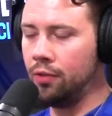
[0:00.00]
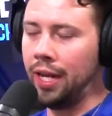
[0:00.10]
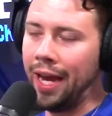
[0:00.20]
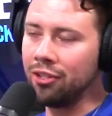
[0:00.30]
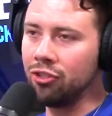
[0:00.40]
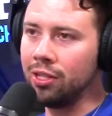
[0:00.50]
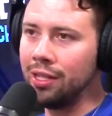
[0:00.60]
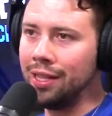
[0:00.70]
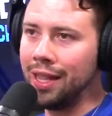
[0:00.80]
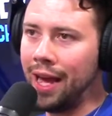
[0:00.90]
actually
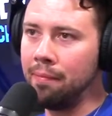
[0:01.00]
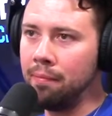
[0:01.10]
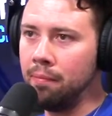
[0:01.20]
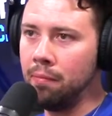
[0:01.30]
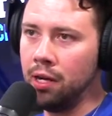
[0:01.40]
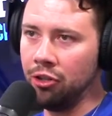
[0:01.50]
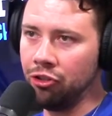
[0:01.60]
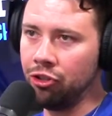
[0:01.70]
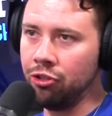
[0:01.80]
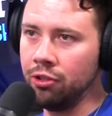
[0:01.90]
need that
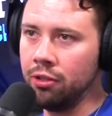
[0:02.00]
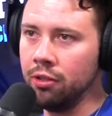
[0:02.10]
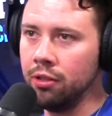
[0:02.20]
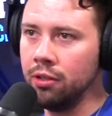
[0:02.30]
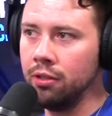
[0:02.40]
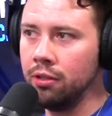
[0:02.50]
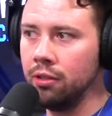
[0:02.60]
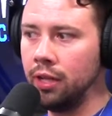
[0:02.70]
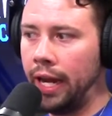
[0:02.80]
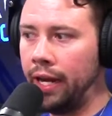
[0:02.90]
much
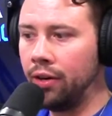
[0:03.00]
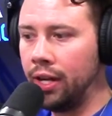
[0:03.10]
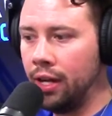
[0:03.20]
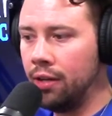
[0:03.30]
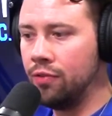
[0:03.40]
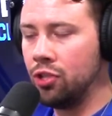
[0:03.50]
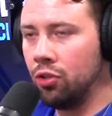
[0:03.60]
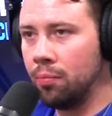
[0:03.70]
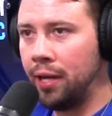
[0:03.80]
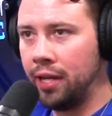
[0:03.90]
area of solar
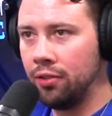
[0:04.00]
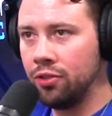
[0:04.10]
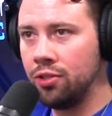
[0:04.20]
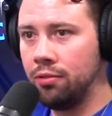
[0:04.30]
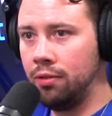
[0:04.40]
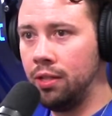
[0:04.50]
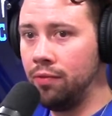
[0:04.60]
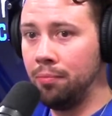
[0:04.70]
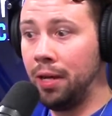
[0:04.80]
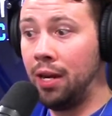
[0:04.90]
panels to
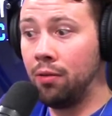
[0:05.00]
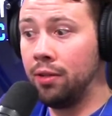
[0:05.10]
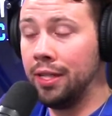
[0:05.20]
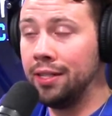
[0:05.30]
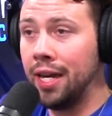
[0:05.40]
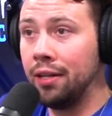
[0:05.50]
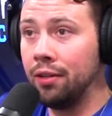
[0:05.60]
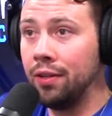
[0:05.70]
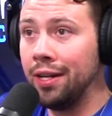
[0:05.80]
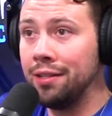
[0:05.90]
even power the entire
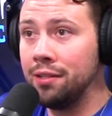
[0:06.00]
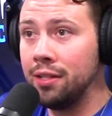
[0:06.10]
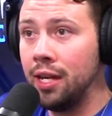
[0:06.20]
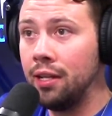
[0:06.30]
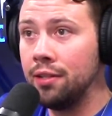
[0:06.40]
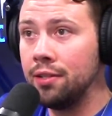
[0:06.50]
United States.